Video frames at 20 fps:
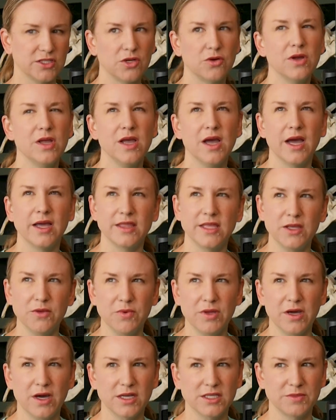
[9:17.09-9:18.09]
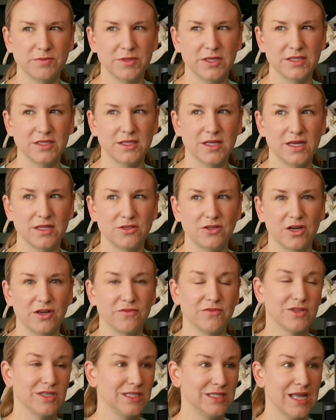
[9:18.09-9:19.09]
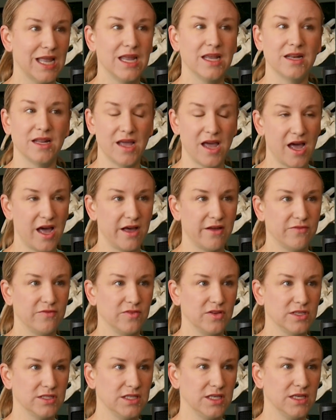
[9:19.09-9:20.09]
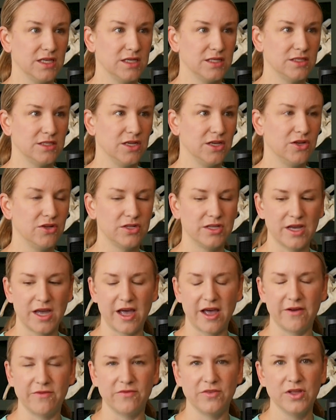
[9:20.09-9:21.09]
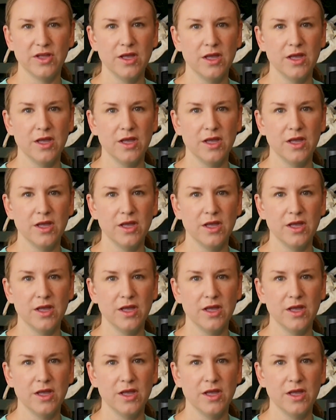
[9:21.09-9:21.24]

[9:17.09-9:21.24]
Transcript: So I think we hospitalized that dog for a day and a half because it continued to have